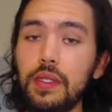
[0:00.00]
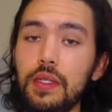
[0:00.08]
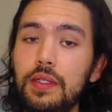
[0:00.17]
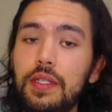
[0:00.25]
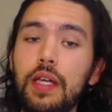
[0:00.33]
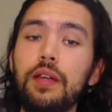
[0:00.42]

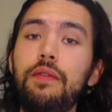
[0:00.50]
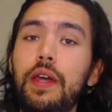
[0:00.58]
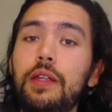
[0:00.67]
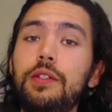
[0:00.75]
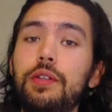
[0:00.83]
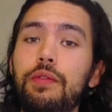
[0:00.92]
Take
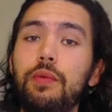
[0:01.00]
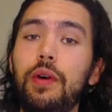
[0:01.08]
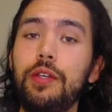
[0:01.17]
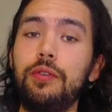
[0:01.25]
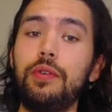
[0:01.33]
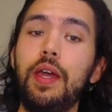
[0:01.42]
advantage of it
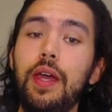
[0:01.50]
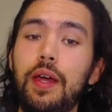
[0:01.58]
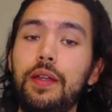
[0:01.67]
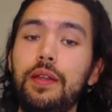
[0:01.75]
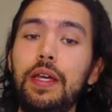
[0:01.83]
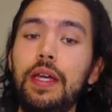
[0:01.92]
while you
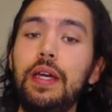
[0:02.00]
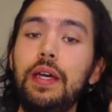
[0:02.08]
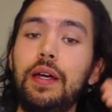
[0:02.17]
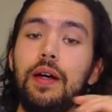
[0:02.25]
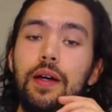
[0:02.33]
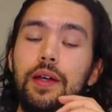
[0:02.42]
can,
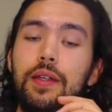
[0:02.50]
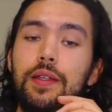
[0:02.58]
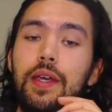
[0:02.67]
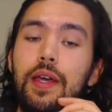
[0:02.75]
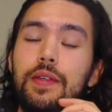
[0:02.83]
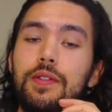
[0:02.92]
in
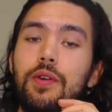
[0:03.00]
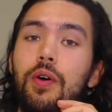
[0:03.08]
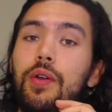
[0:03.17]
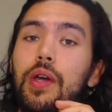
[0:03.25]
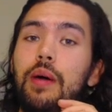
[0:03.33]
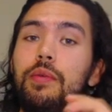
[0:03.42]
case
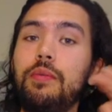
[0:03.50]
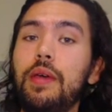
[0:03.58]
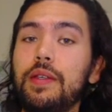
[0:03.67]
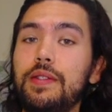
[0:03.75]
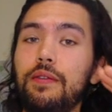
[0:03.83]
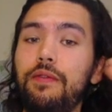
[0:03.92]
Konami
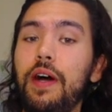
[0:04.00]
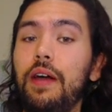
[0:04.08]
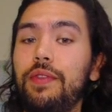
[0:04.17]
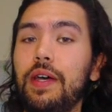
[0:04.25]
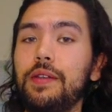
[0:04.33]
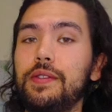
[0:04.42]
makes the
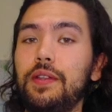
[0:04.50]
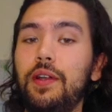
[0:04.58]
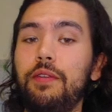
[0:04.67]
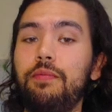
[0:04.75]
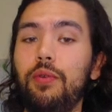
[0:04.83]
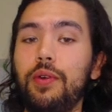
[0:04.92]
5,000
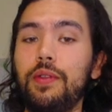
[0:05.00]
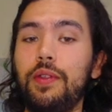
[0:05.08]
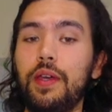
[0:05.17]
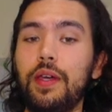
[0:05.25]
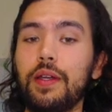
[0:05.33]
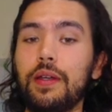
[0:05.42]
life point
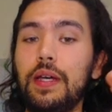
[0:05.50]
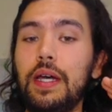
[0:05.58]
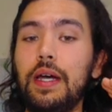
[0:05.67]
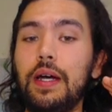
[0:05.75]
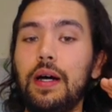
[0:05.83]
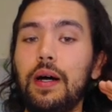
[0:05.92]
thing
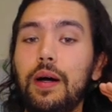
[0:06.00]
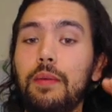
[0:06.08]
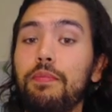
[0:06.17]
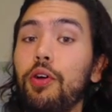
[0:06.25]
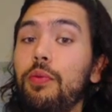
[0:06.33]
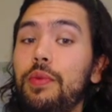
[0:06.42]

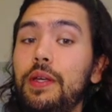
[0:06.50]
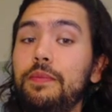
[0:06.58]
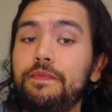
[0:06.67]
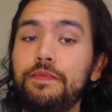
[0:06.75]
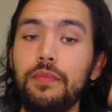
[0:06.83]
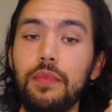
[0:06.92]

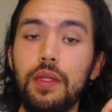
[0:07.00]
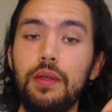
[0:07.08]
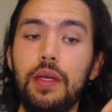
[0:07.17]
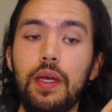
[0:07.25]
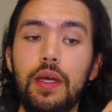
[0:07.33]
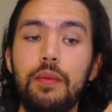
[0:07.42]
permanent.
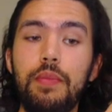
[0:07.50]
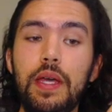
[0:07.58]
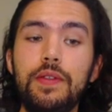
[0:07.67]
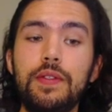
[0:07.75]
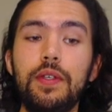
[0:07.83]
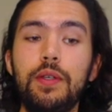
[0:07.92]
And
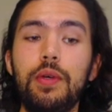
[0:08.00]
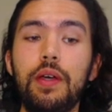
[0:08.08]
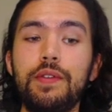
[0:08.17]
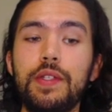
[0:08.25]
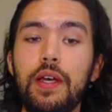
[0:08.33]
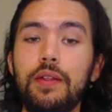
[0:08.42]
basically we
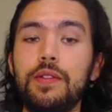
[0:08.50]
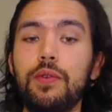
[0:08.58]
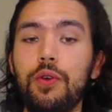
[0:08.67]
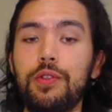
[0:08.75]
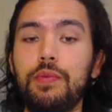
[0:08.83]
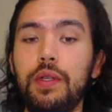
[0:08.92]
have Silent
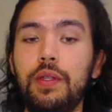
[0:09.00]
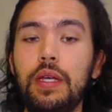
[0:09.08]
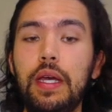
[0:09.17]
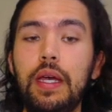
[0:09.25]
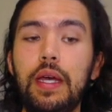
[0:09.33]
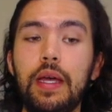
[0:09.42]

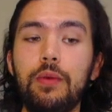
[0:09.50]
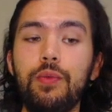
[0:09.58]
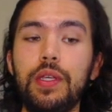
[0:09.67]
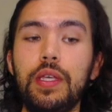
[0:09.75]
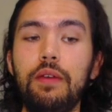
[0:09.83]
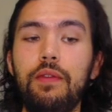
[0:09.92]
Swordsman, and
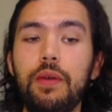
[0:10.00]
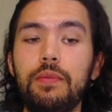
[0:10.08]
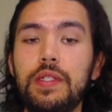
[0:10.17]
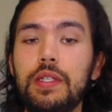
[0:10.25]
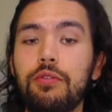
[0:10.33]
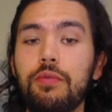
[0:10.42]
we give
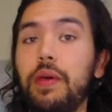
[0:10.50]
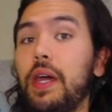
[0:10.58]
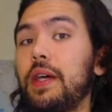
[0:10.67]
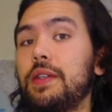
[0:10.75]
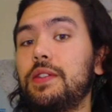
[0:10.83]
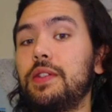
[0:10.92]
him Secret
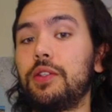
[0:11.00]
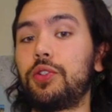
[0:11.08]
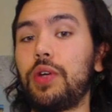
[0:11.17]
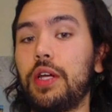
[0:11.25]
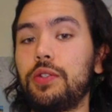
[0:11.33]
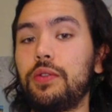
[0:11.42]
Pass to the
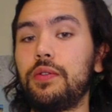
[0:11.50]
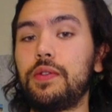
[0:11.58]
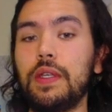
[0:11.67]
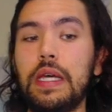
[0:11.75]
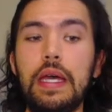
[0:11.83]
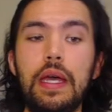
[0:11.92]

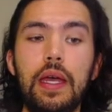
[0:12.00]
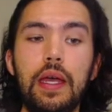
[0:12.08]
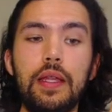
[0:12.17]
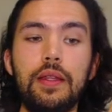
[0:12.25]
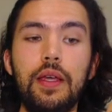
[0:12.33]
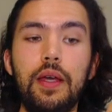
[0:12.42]
treasures,
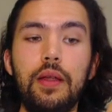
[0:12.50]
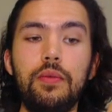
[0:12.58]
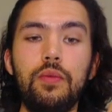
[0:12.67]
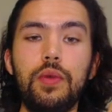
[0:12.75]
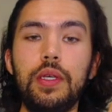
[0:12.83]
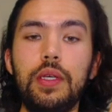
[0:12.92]
and
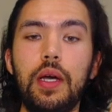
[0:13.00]
then we